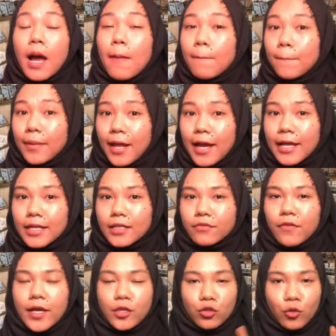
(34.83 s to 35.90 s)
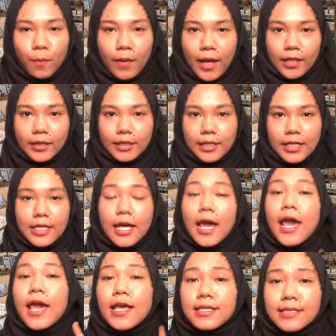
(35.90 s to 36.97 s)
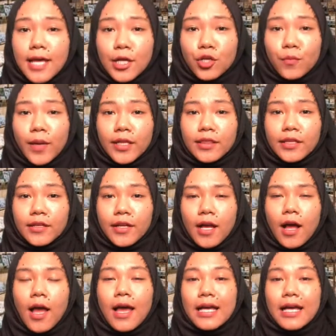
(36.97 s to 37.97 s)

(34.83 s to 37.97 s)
Plant, phytoplankton, and cyanobacteria